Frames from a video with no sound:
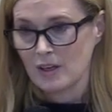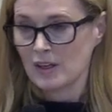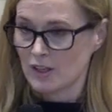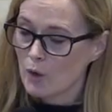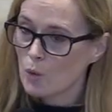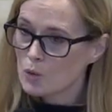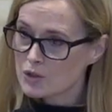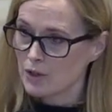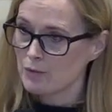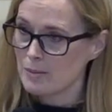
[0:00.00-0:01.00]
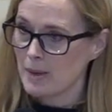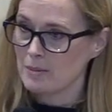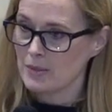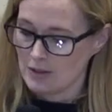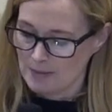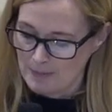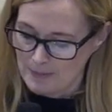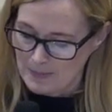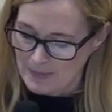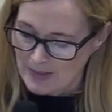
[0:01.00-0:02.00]
And I also remember
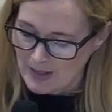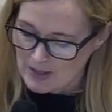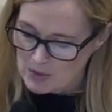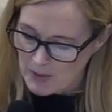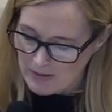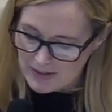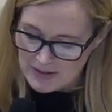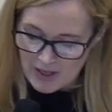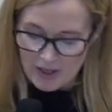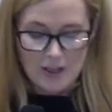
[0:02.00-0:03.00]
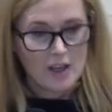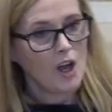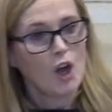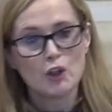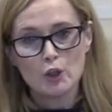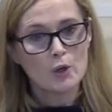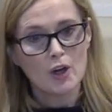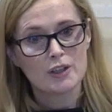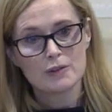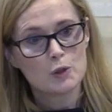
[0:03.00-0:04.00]
experiencing a new
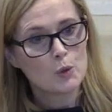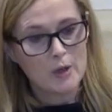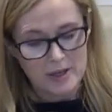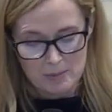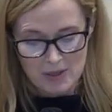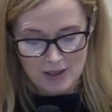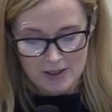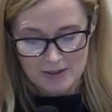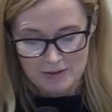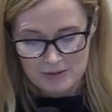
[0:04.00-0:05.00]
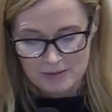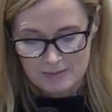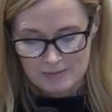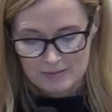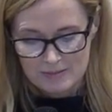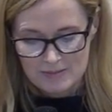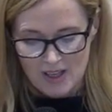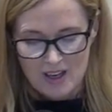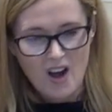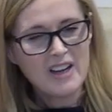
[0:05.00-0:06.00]
kind of joy in my life,
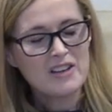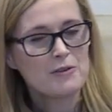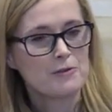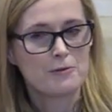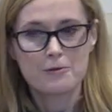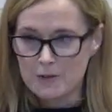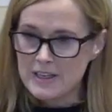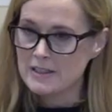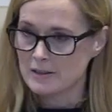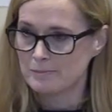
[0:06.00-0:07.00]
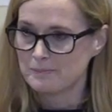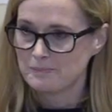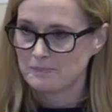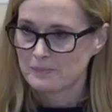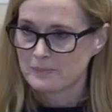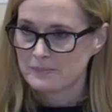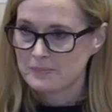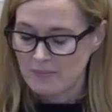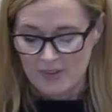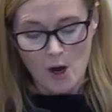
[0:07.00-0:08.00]
a kind of freedom.
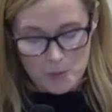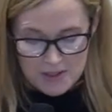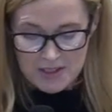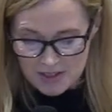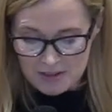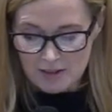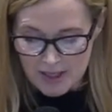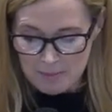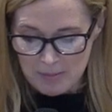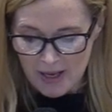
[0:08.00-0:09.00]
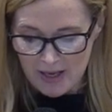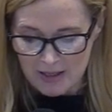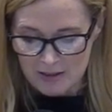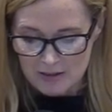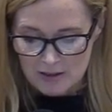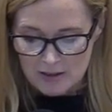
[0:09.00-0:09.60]
I was still in pain,